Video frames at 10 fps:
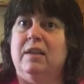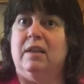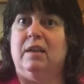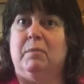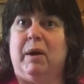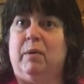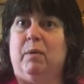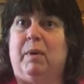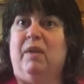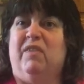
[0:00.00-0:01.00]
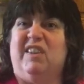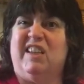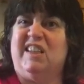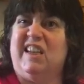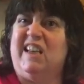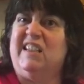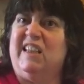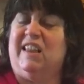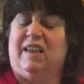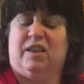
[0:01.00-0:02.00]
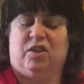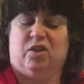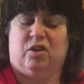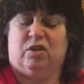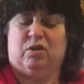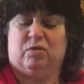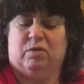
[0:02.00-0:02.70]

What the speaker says: in the microwave. It does nasty things to